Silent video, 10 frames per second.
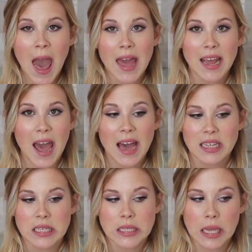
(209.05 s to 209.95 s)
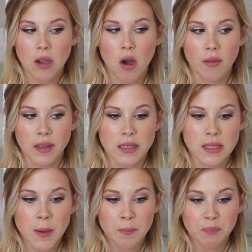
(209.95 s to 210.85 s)
and it has all
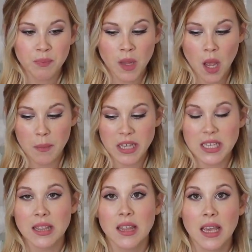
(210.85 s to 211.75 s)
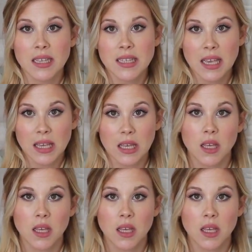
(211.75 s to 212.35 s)
these amazing things that